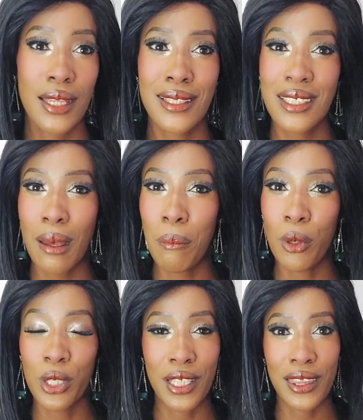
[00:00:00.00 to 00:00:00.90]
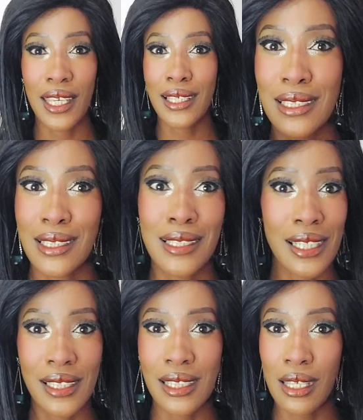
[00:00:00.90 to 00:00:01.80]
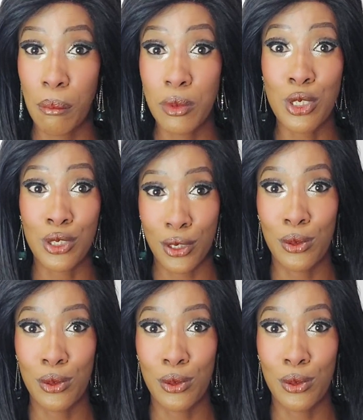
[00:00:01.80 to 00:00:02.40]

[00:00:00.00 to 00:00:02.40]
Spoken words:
These are boring things, let's skip to the